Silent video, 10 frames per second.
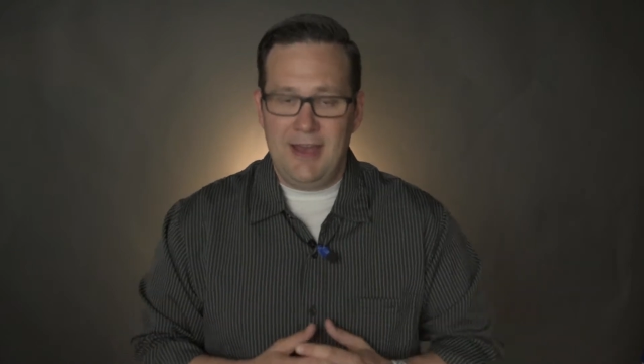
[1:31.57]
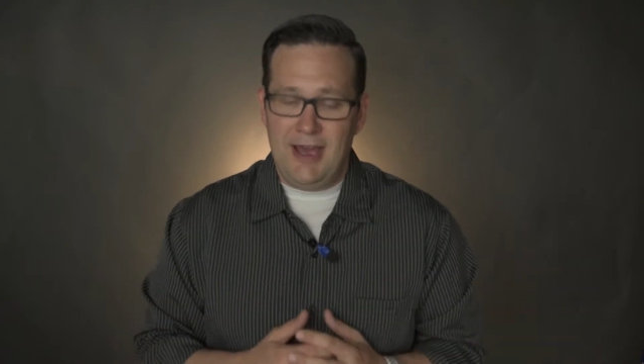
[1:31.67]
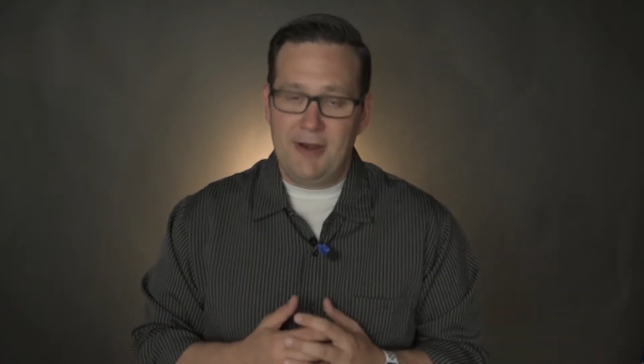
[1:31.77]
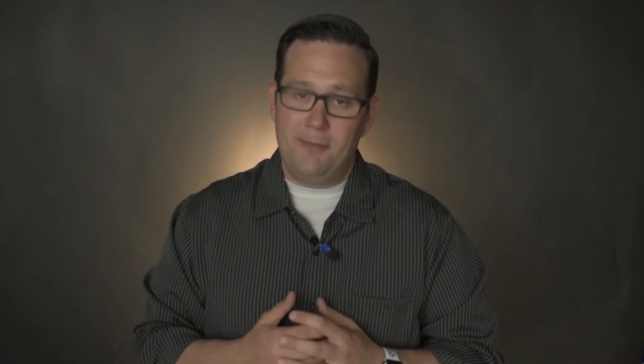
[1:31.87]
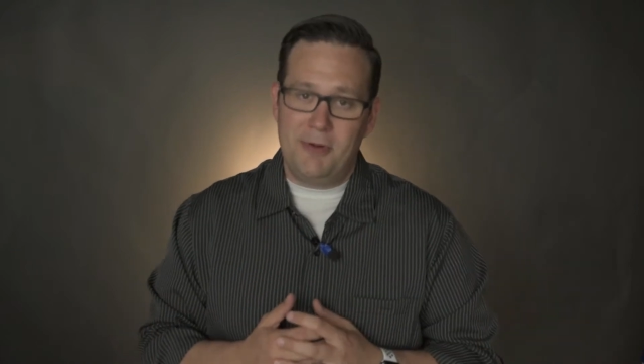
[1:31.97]

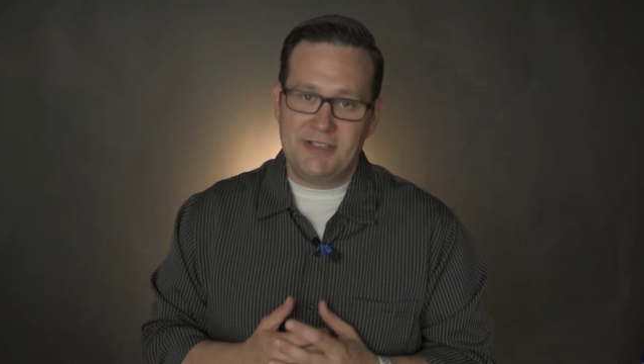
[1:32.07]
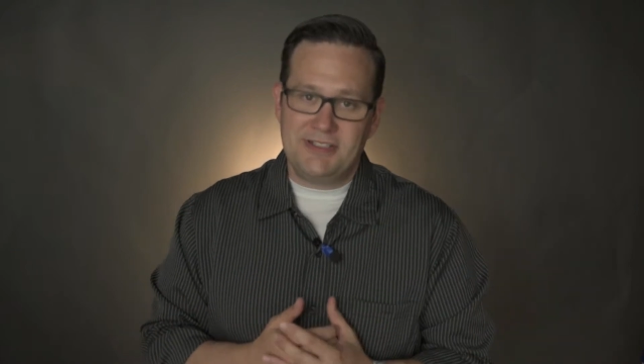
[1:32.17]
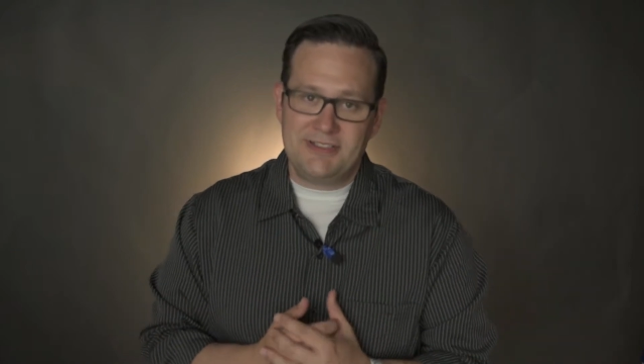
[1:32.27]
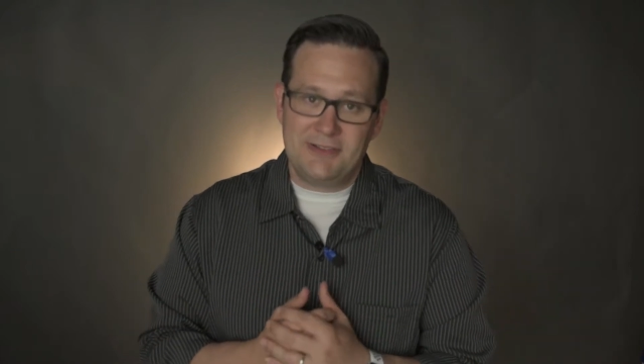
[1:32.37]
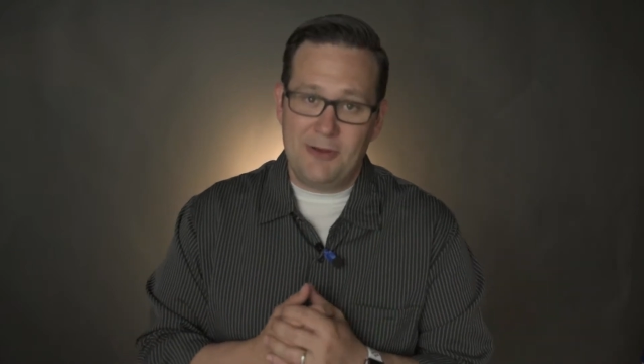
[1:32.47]
I know
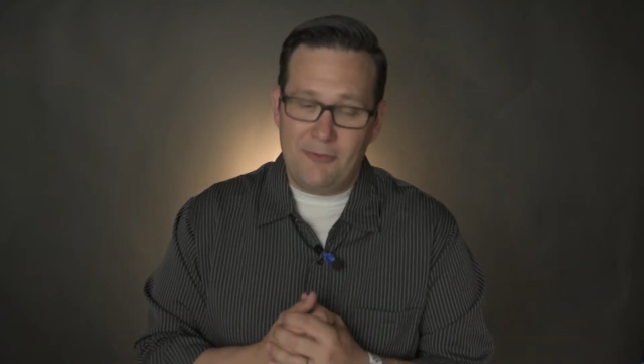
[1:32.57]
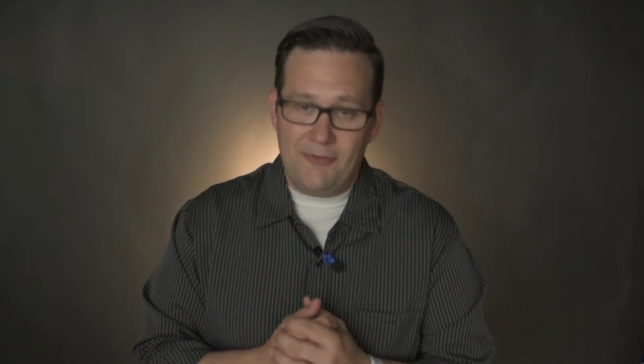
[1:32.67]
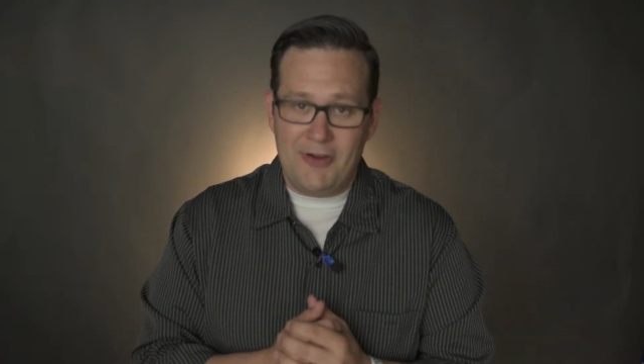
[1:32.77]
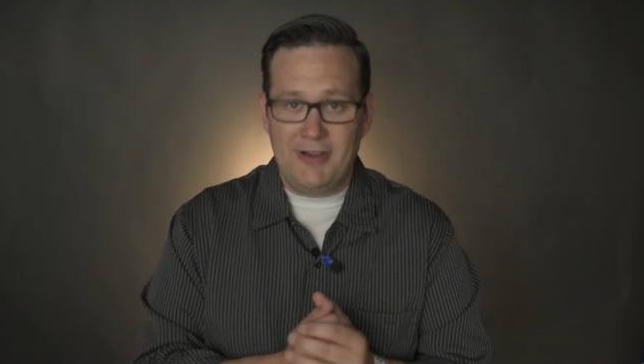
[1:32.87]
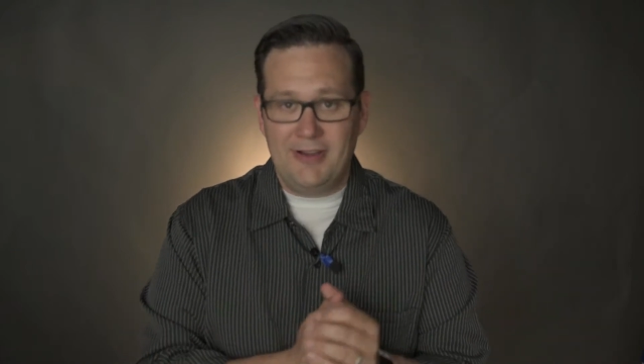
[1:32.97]
budgets are no
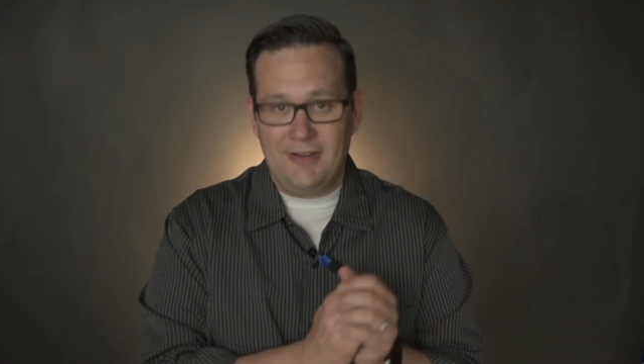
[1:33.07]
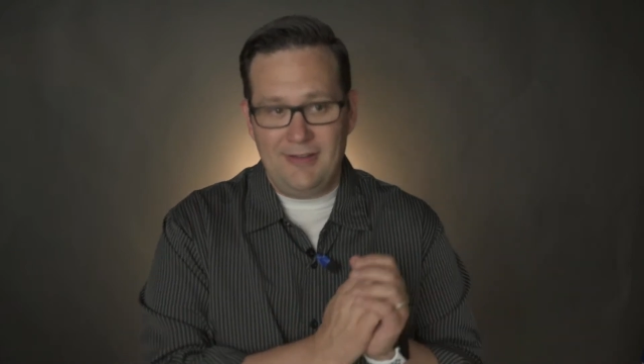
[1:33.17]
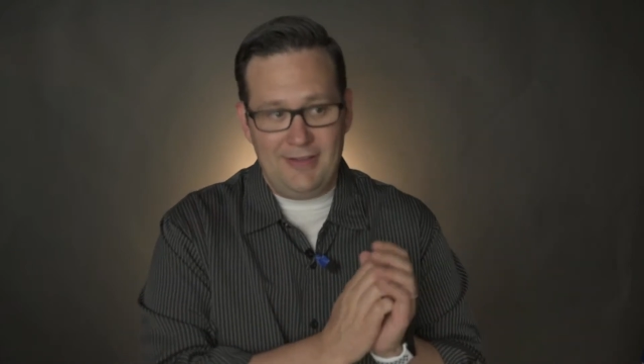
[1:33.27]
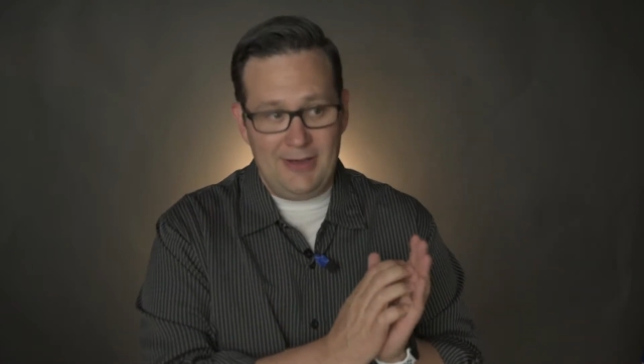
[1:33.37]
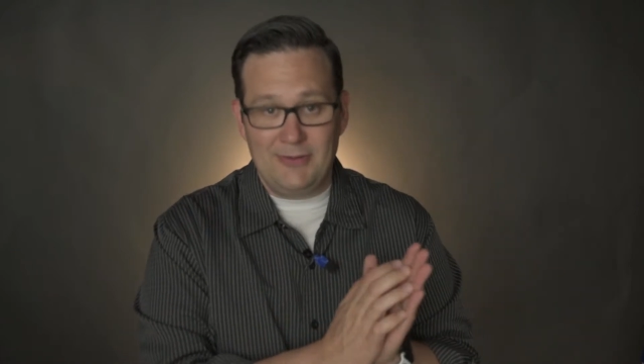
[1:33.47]
fun.
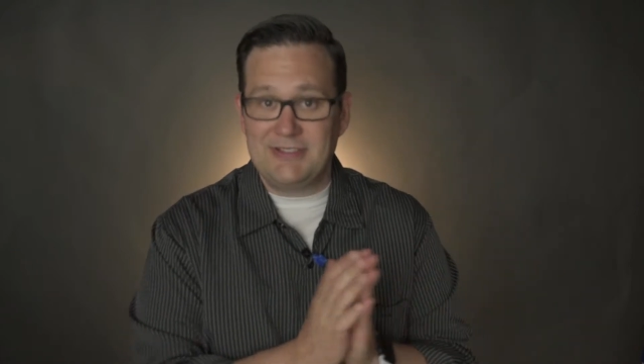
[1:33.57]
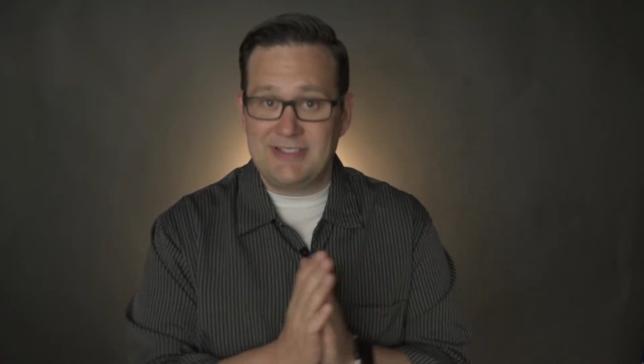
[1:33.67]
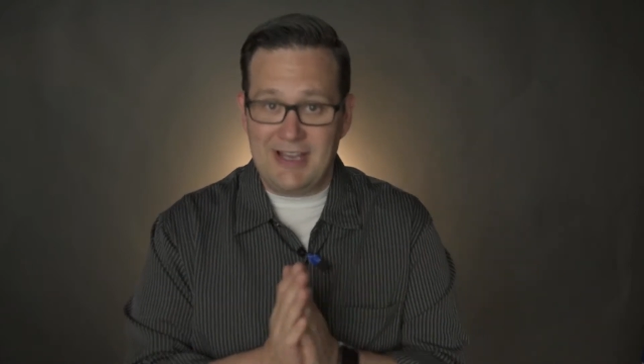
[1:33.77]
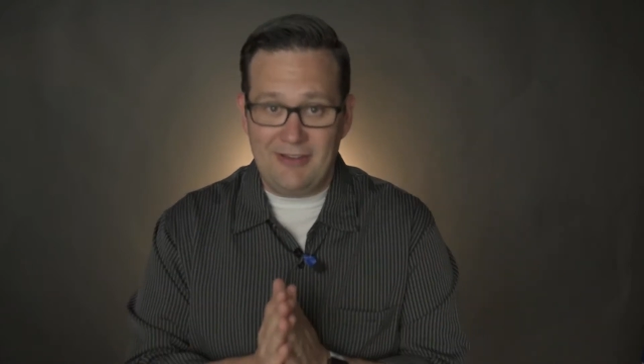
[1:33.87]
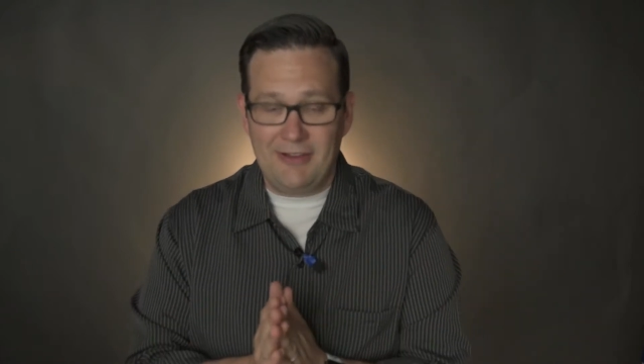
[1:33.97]
They don't
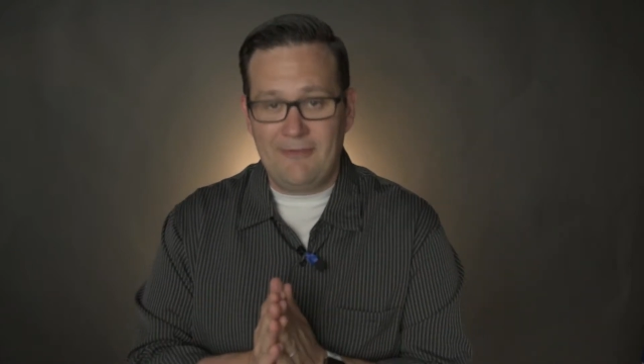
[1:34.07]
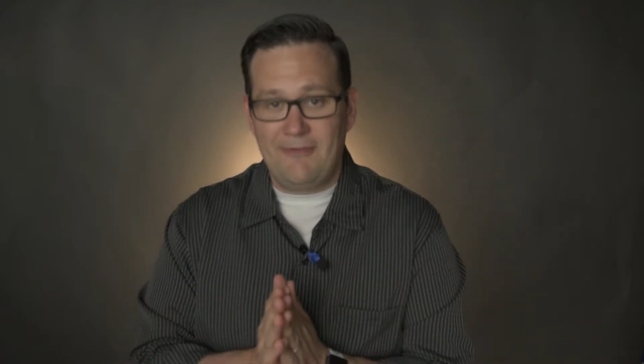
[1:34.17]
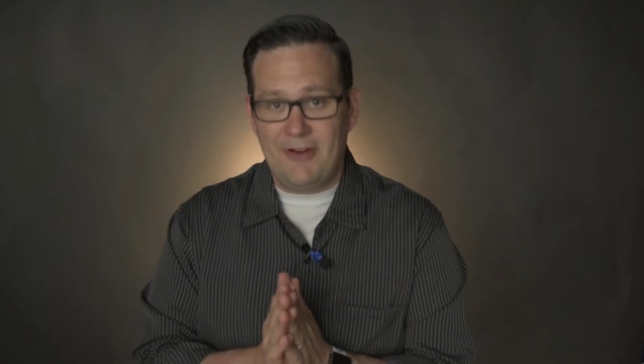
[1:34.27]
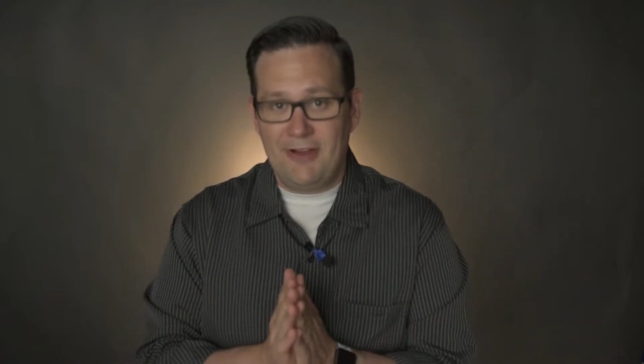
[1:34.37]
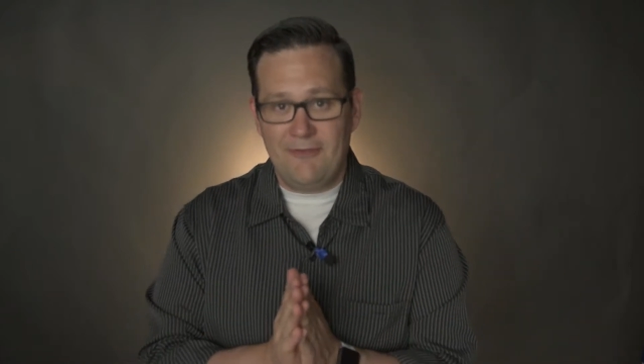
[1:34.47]
sound like
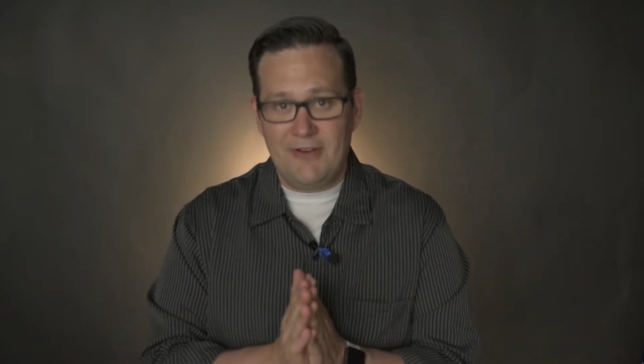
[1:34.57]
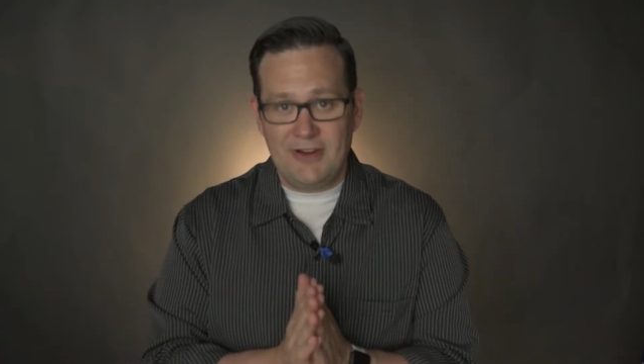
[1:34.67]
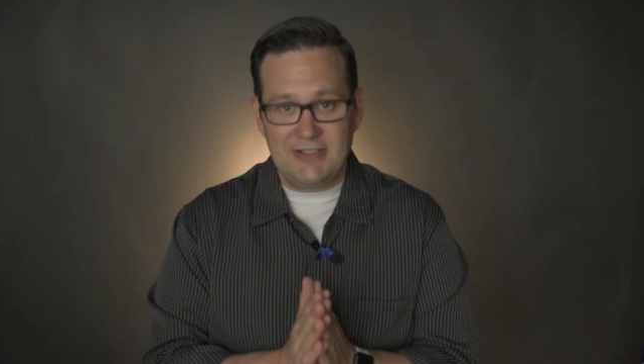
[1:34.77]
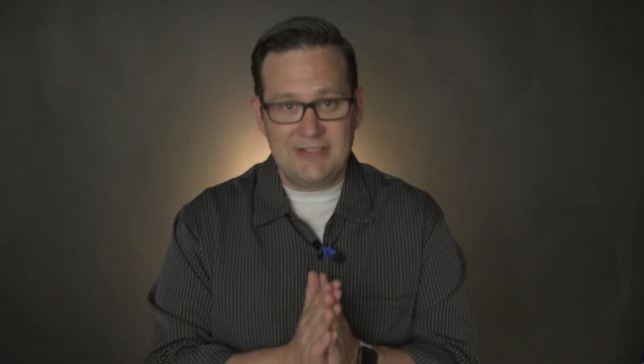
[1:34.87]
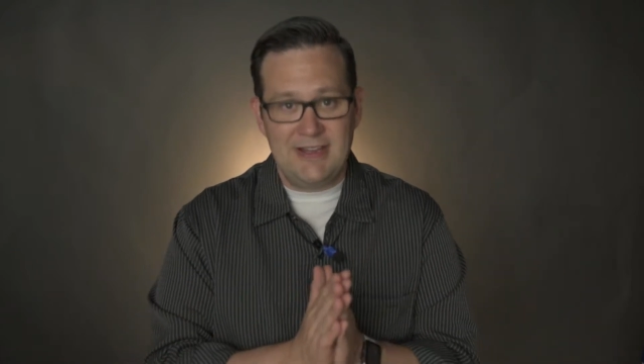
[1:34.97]
fun at
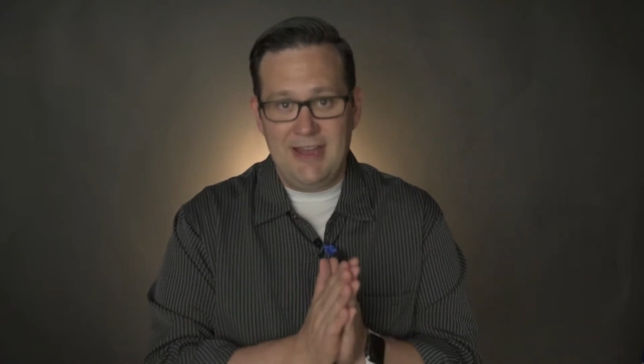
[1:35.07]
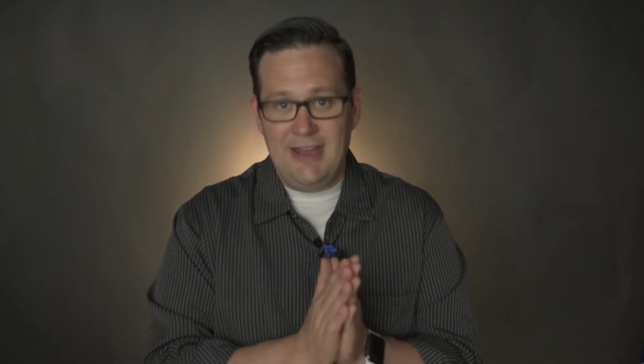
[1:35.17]
first,